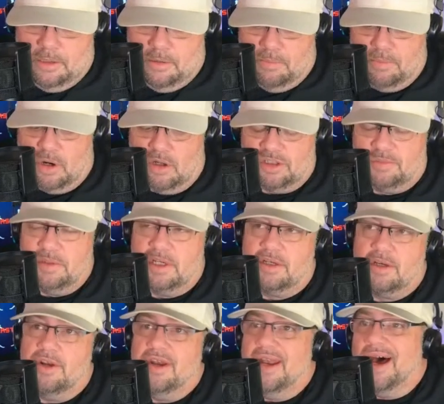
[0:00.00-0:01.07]
Bowlsby
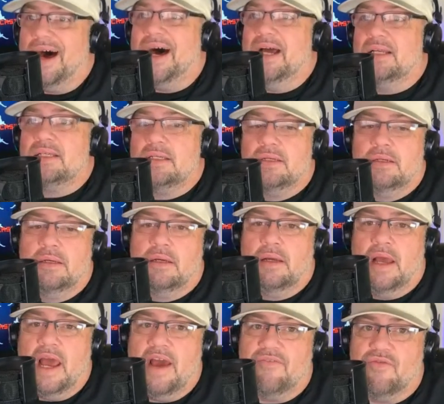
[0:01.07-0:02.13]
could not
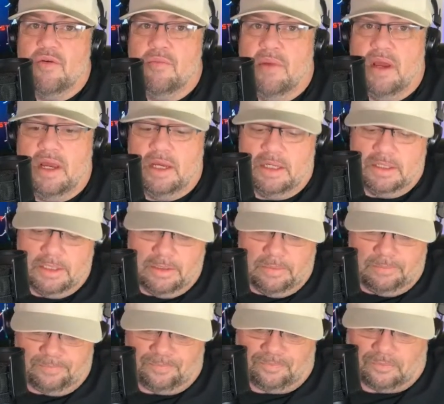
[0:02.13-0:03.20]
have remained
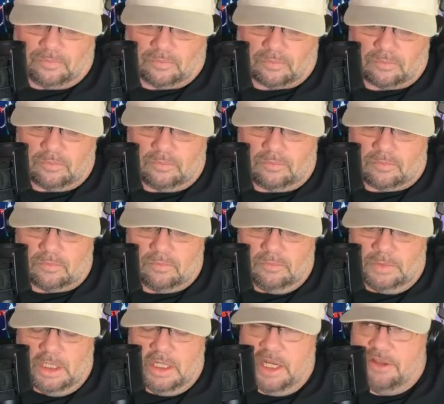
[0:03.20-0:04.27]

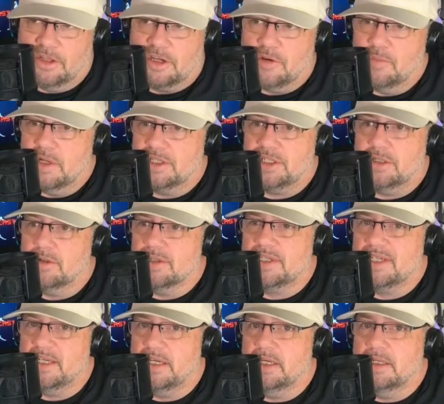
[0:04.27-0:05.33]
in the commissioner's
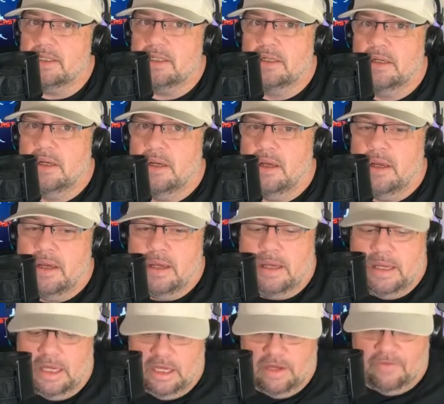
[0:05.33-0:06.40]
seat
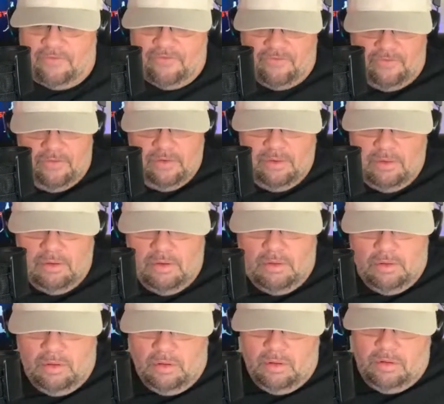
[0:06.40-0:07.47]
if
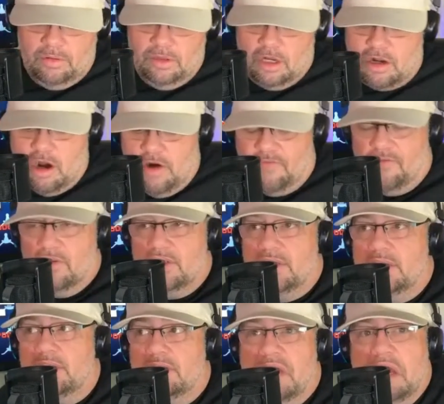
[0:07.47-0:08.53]
the
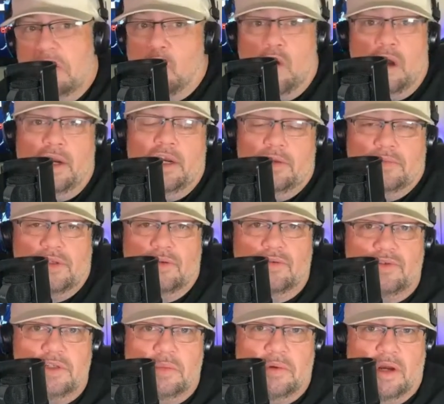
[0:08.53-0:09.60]
conference had wanted him
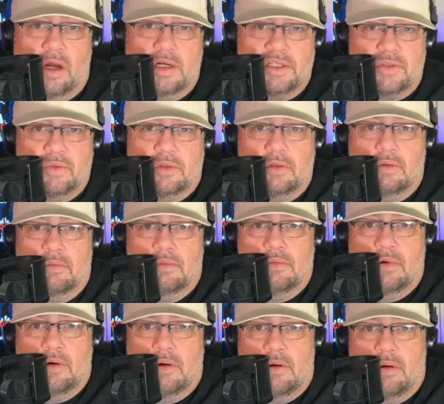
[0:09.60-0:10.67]
to be honest with you.
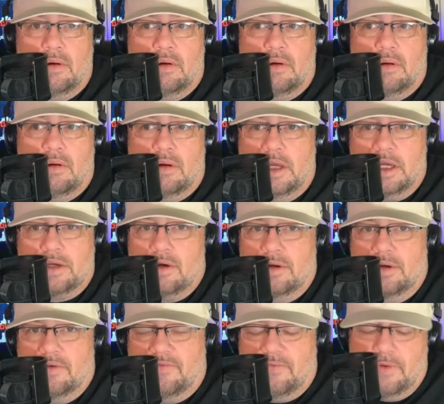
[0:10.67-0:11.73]
He couldn't